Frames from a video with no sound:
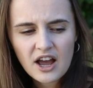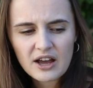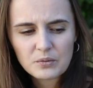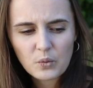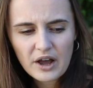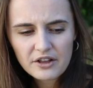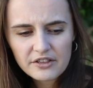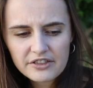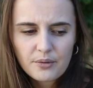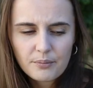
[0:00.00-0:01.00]
Um,
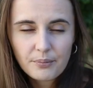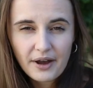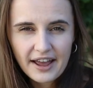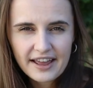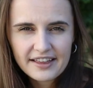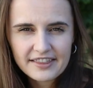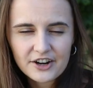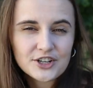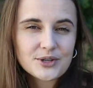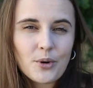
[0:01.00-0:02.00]
wealth, but
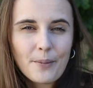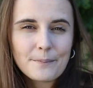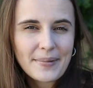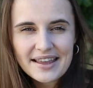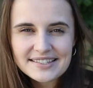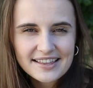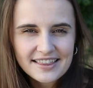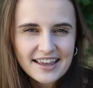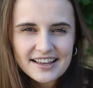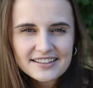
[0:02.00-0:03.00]
there are some amazing
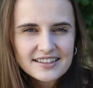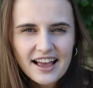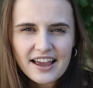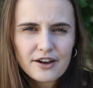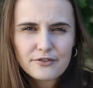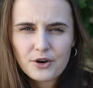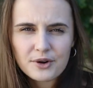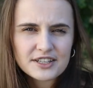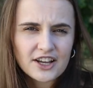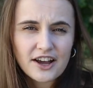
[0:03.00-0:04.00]
things like a
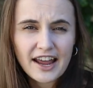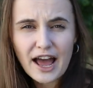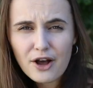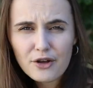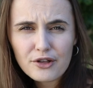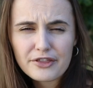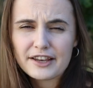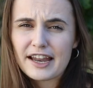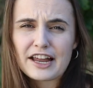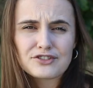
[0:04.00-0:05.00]
focus on health
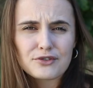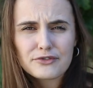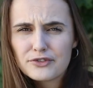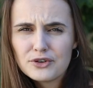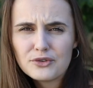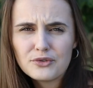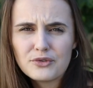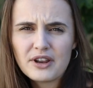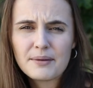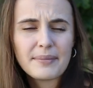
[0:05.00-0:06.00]
and natural
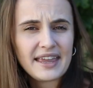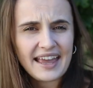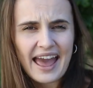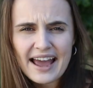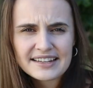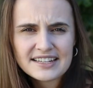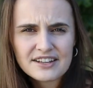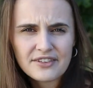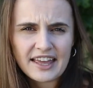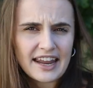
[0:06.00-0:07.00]
food and being
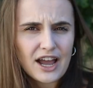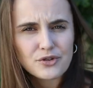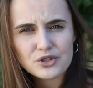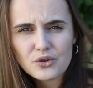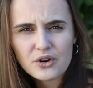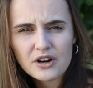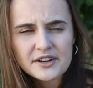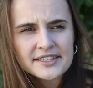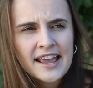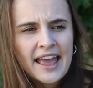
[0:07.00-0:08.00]
active and getting
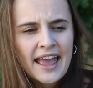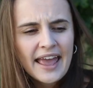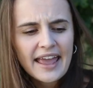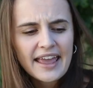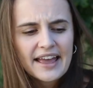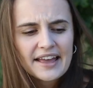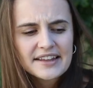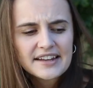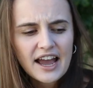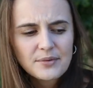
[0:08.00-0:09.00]
outdoors,
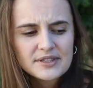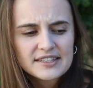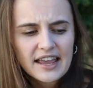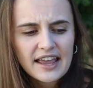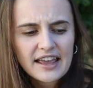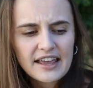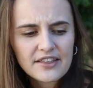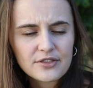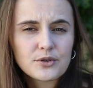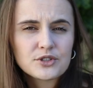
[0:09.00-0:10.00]
and I would
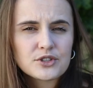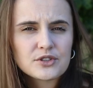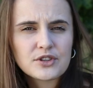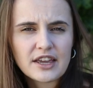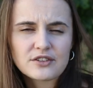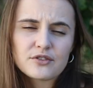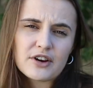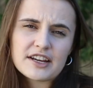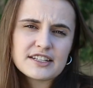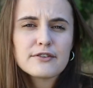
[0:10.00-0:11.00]
say those things are
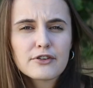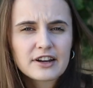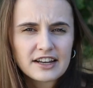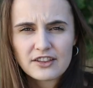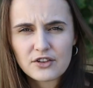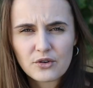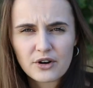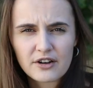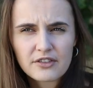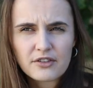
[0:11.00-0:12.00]
very different in the
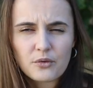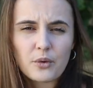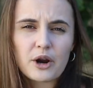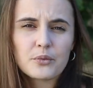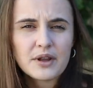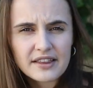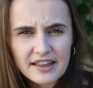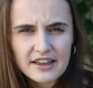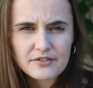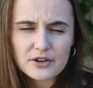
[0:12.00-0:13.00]
North. Where we
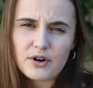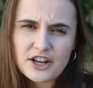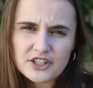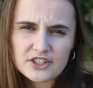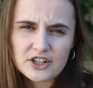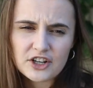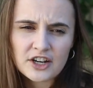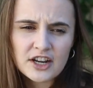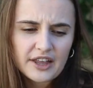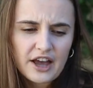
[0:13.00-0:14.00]
live in
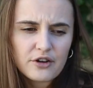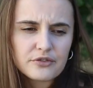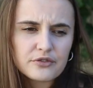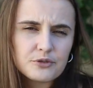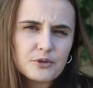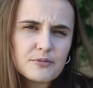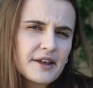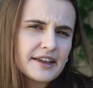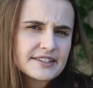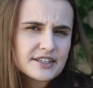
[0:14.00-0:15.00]
Rochester, the health food movement